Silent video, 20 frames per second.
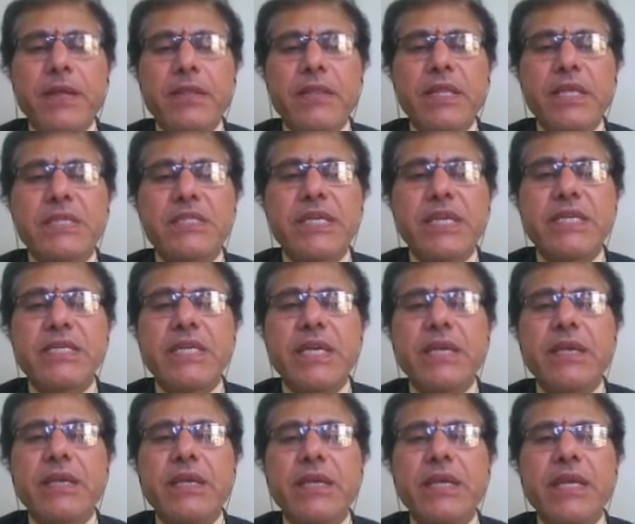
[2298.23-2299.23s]
the
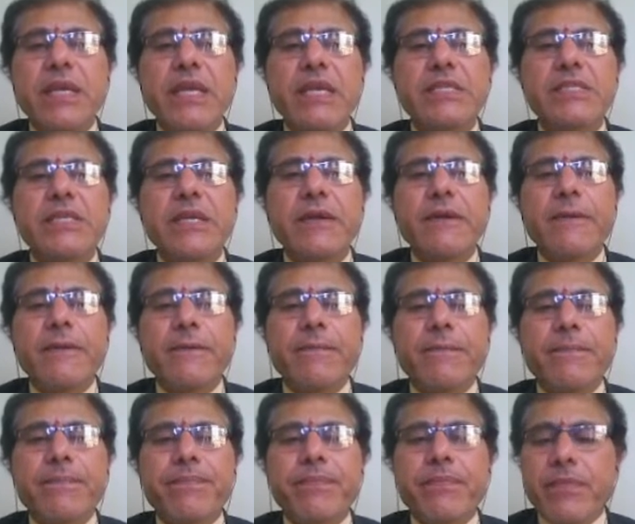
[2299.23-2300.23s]
section is
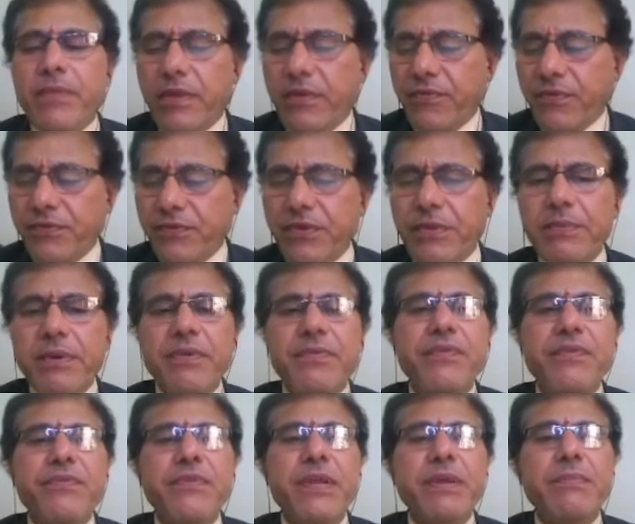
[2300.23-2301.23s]
50 by
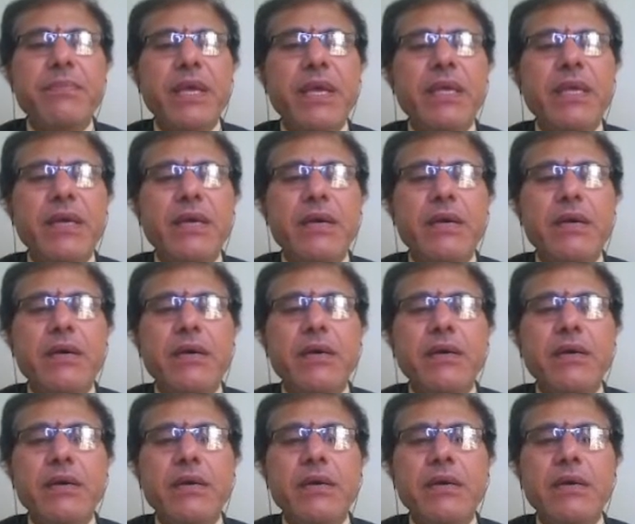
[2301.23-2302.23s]
50 by
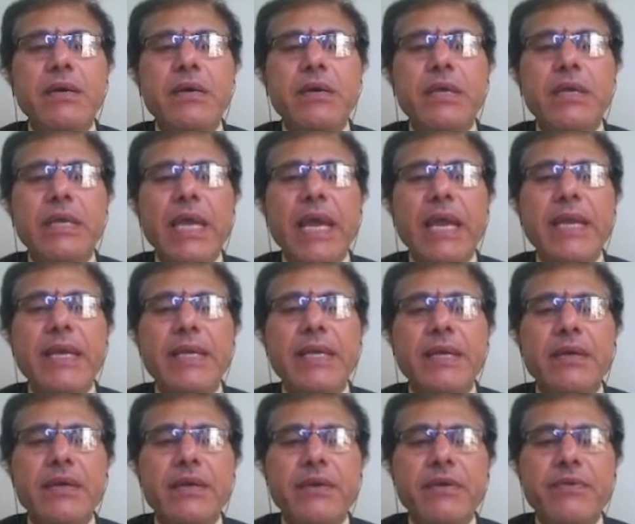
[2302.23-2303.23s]
8,
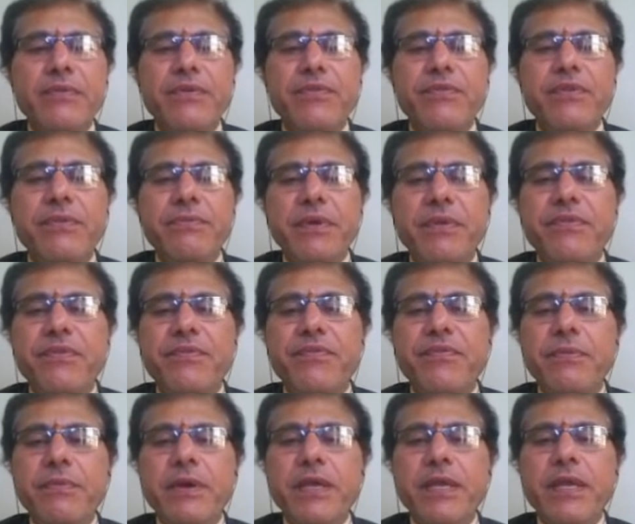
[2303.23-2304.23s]
50 by
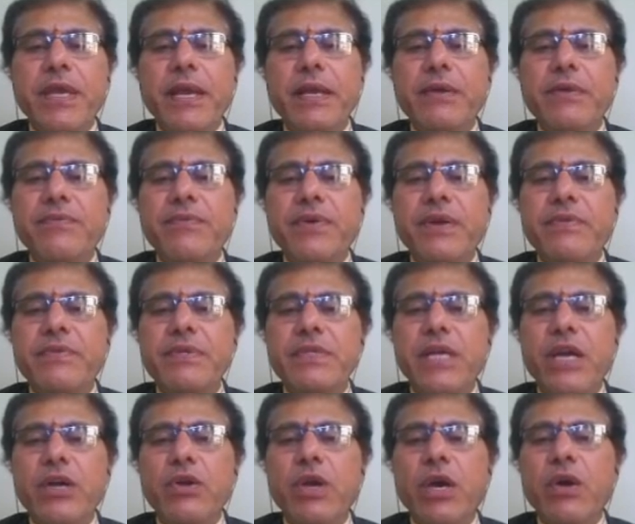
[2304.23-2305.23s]
50 by 8, for which
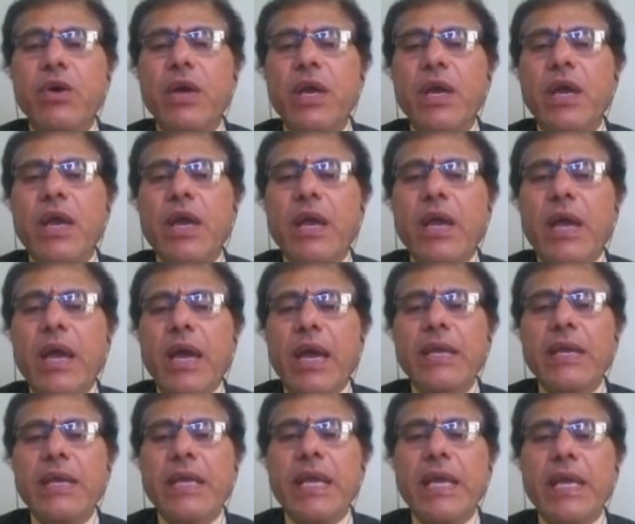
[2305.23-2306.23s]
I would have
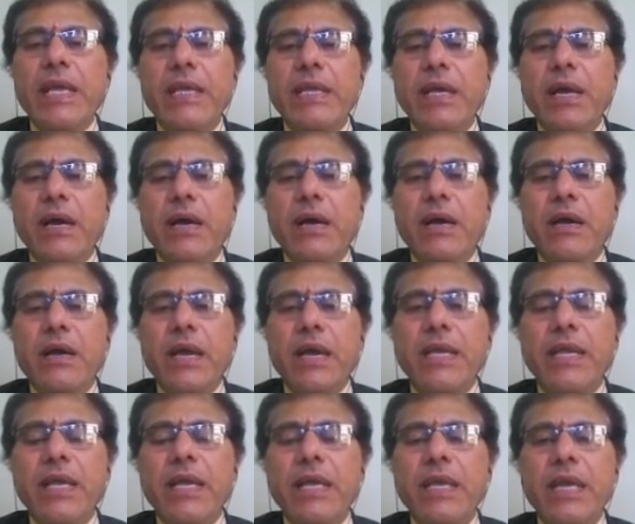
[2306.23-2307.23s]
an area
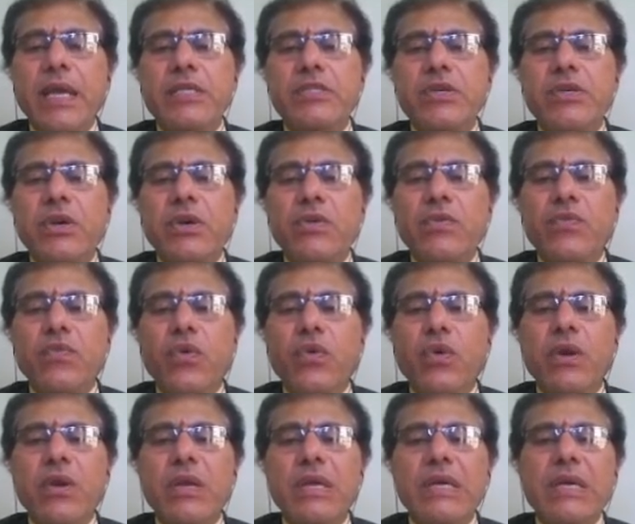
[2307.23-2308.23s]
is equal to
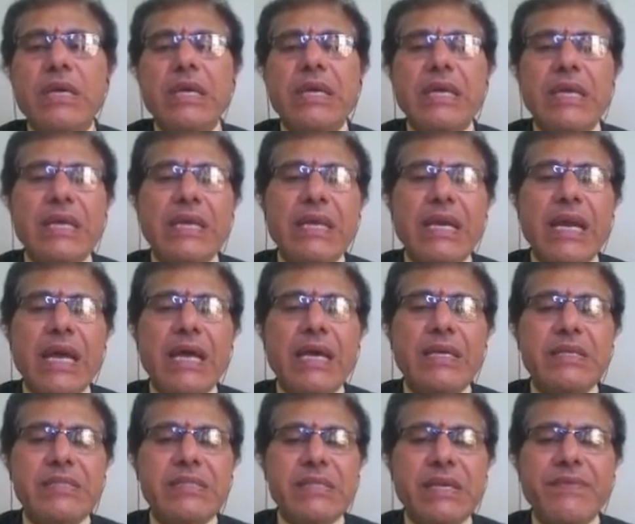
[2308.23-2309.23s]

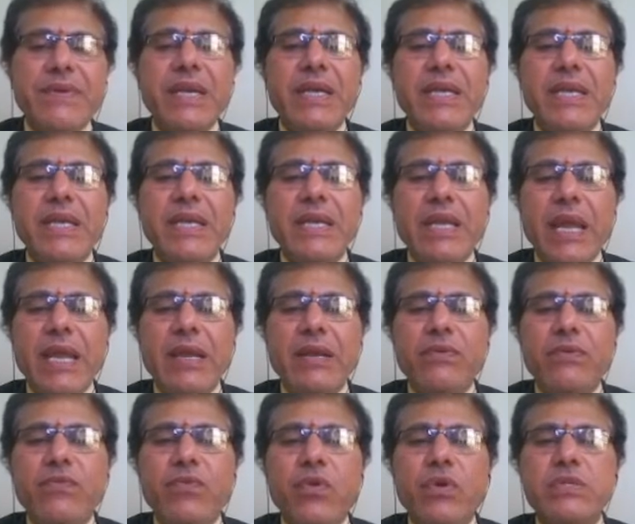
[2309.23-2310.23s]

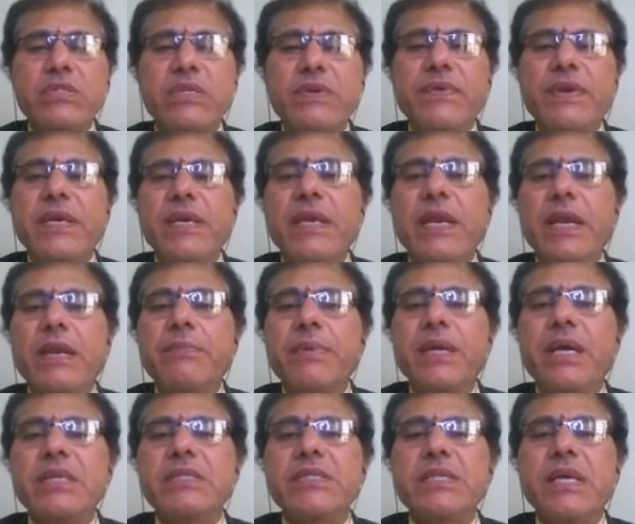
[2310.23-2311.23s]
479,
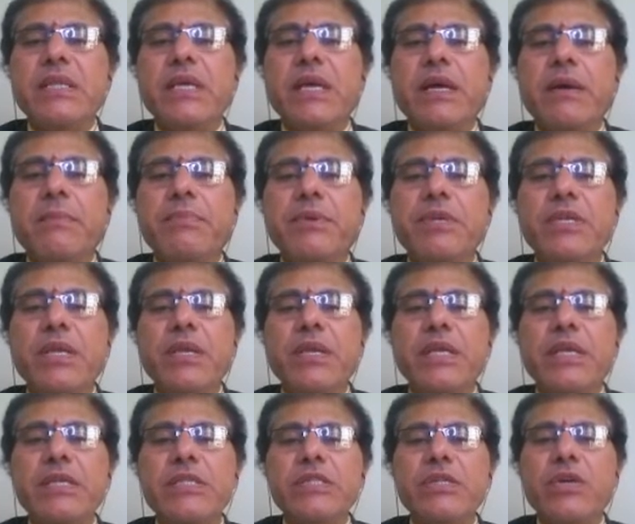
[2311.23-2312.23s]
because here the
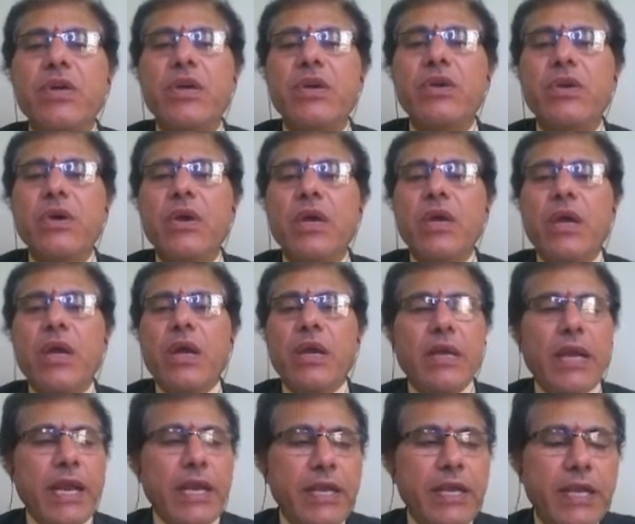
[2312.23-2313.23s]
compression is equal to
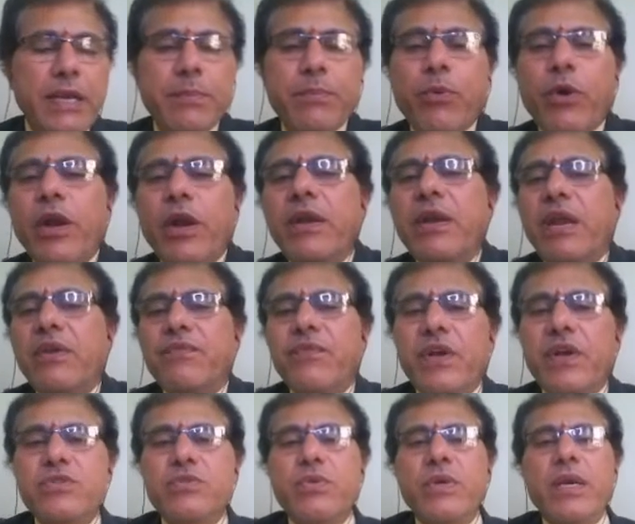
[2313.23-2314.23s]

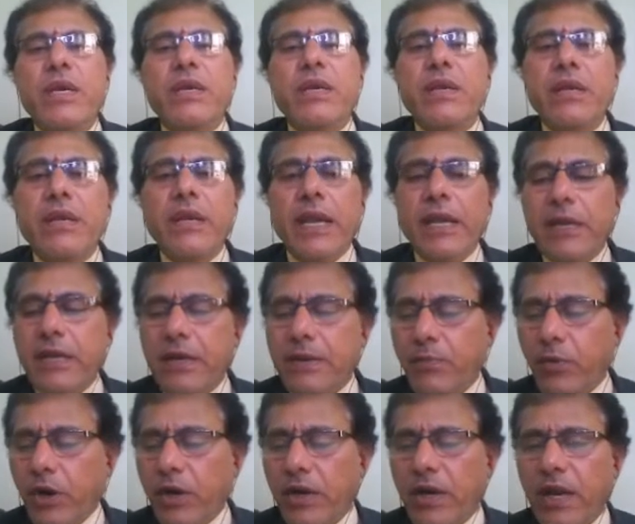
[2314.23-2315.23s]
19.95, student,
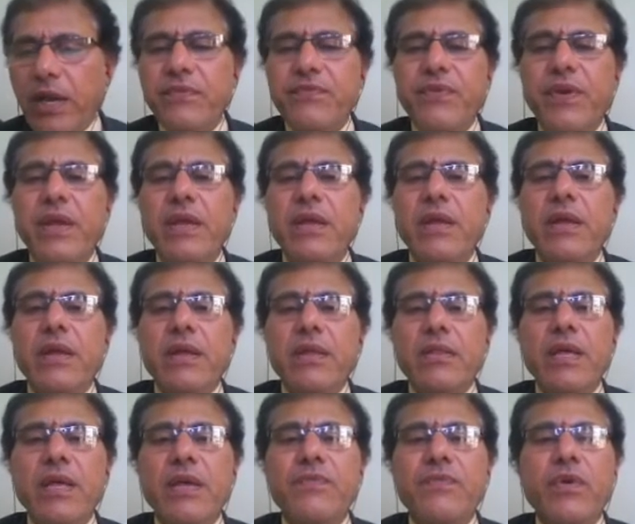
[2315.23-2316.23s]
19.95.
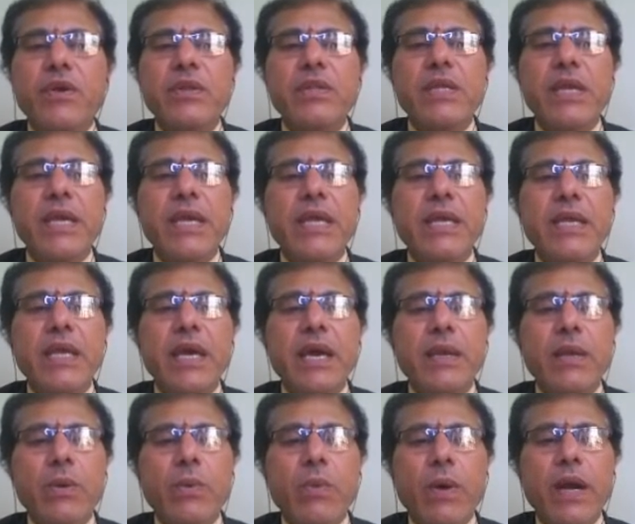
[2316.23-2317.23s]
therefore the area
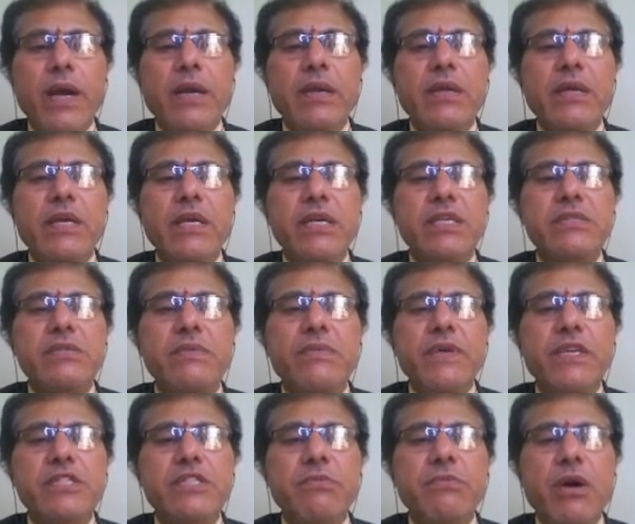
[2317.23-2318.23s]
required is
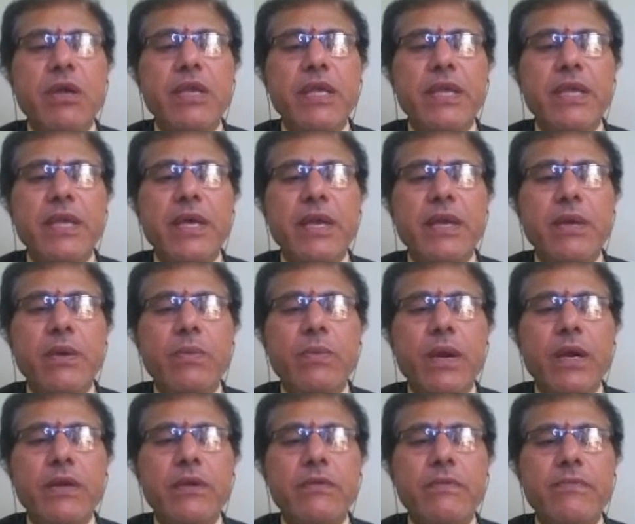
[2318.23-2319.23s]
very small area
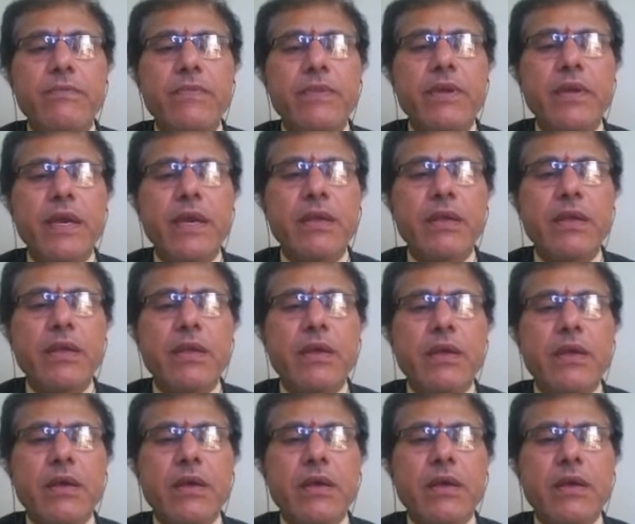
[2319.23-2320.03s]
required, right?